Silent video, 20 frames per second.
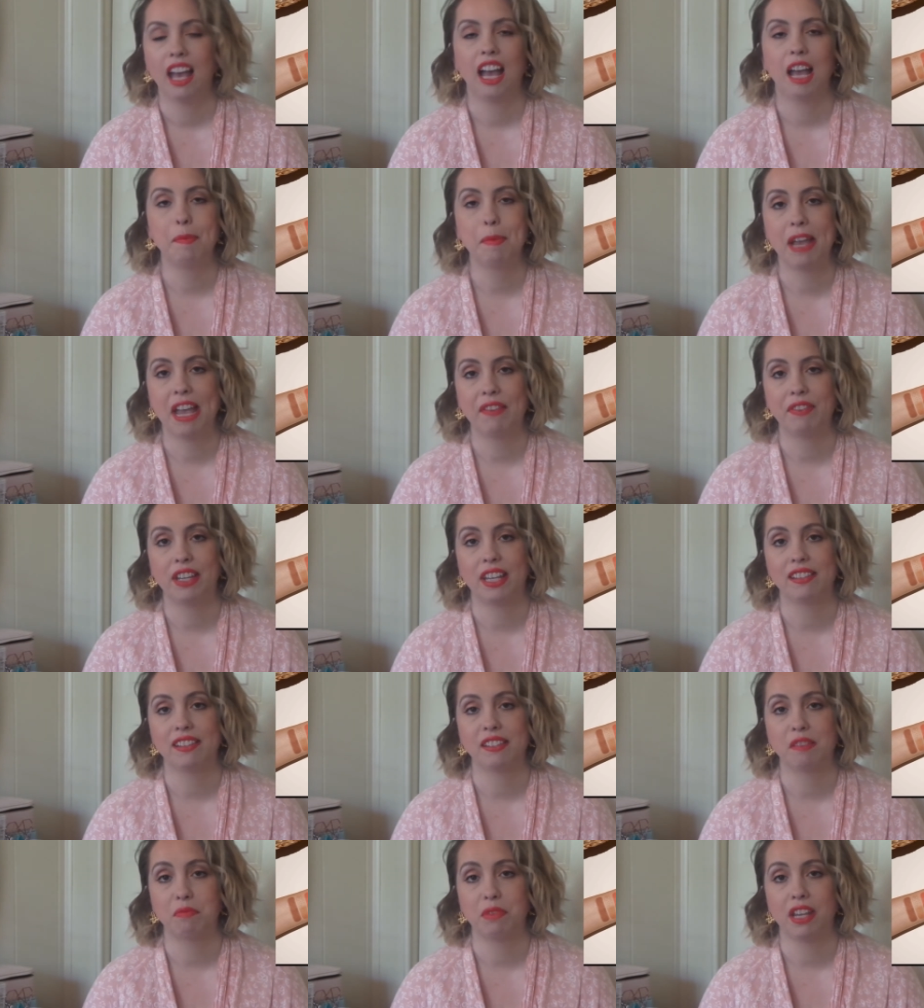I might have to
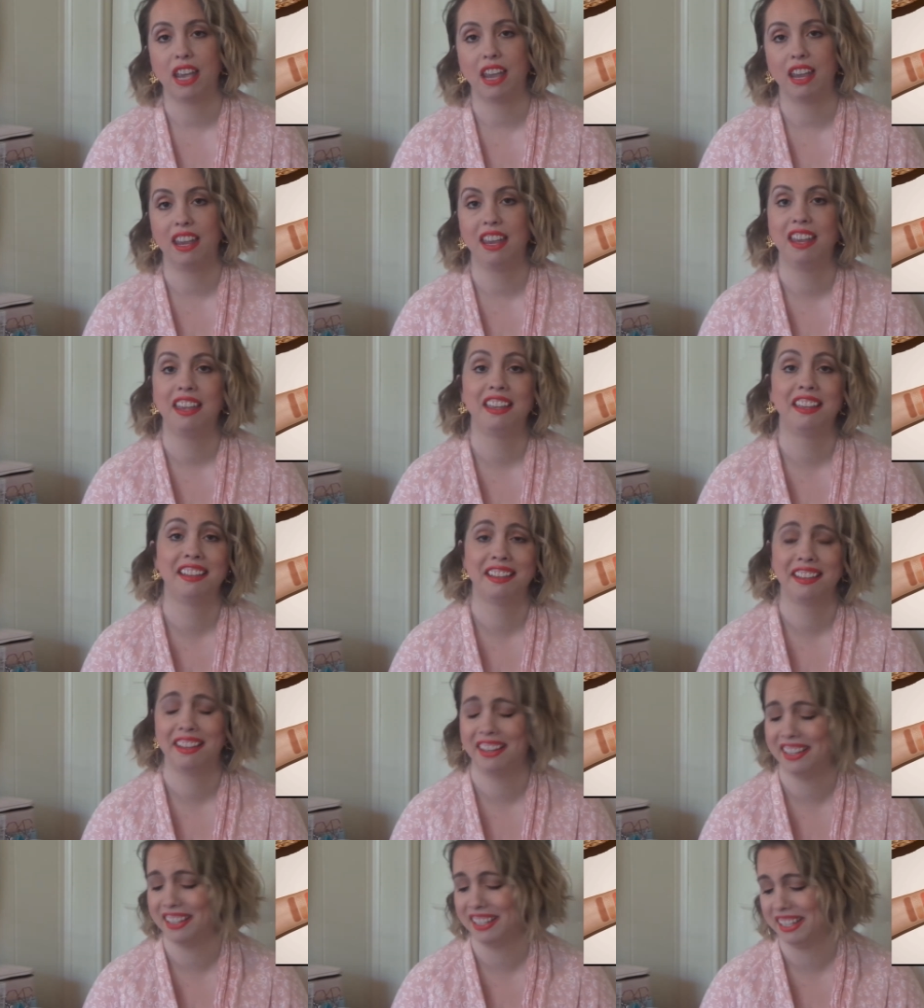get someday,
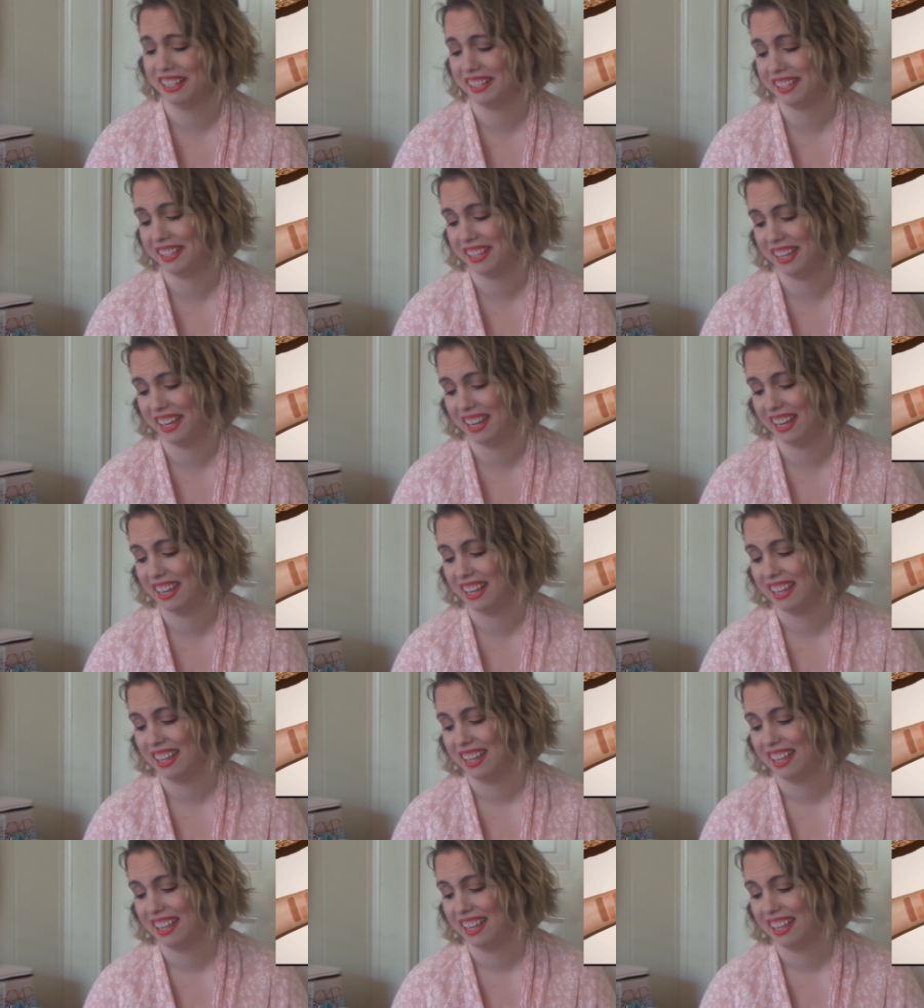honestly.